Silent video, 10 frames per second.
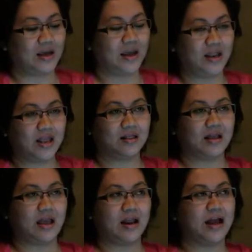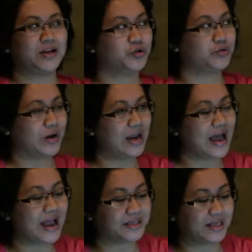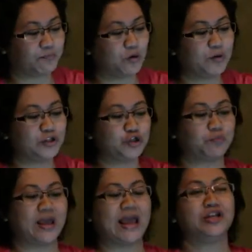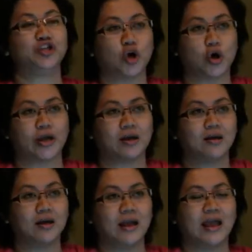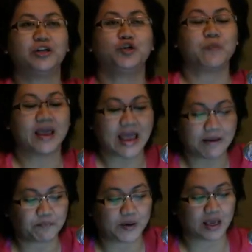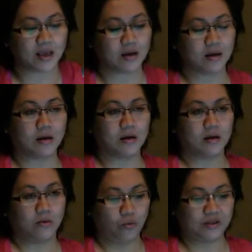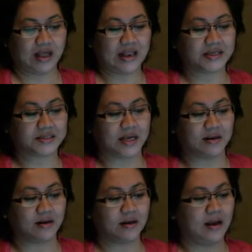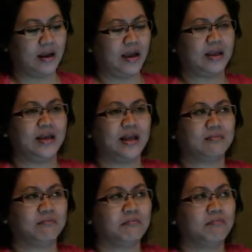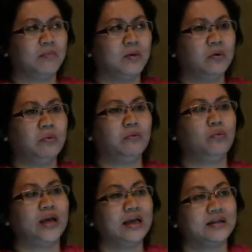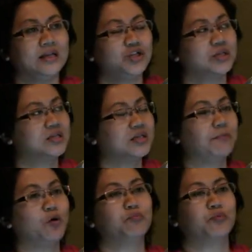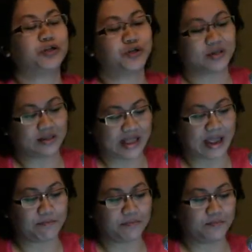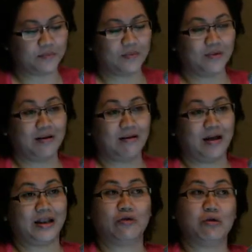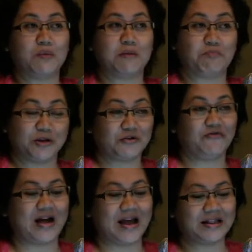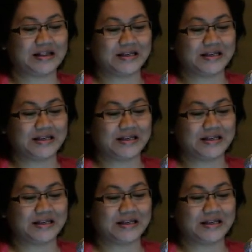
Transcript: and I should realize that people should be enjoy and should be happy with the lesson, and yet we teachers keep on pressure them, and they will be petrified